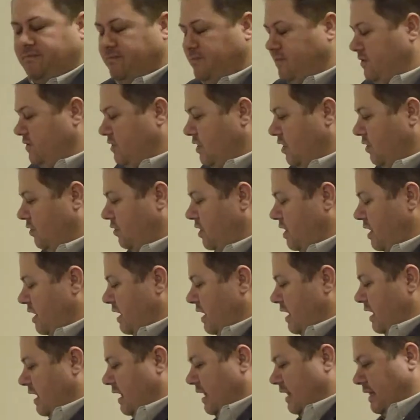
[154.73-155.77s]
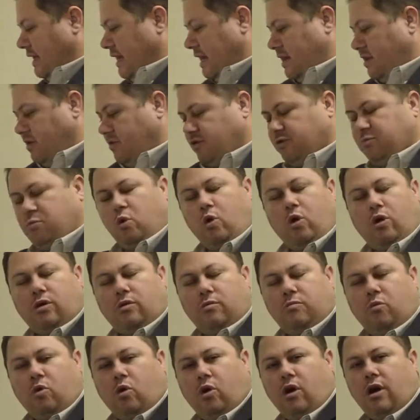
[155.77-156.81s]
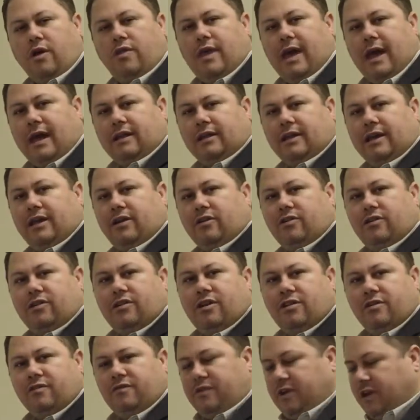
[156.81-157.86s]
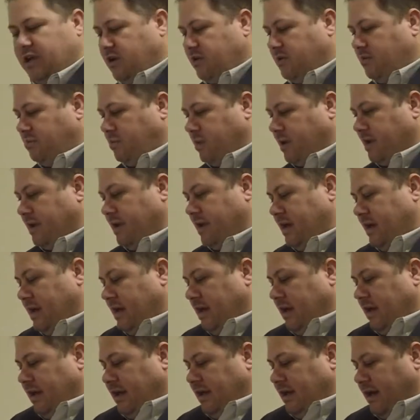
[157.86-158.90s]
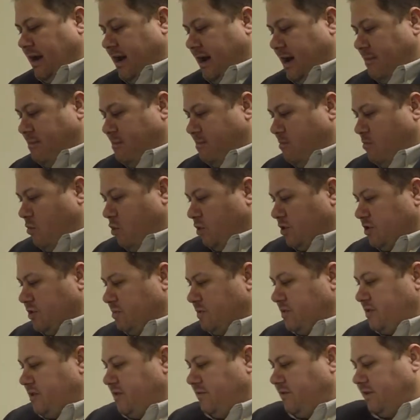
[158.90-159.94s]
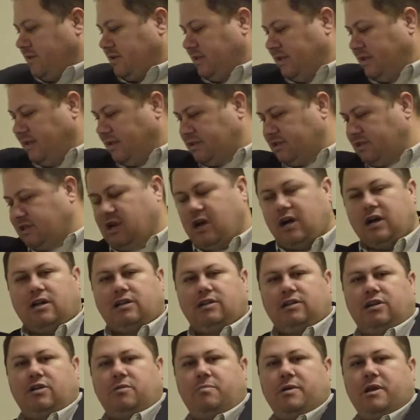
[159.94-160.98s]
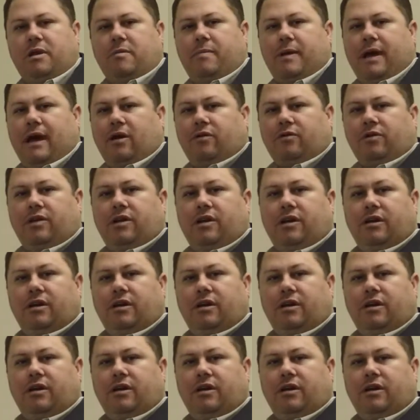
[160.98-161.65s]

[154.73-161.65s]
So again, there's more, more on that later in another video, but um, more specifically, let's talk a little bit about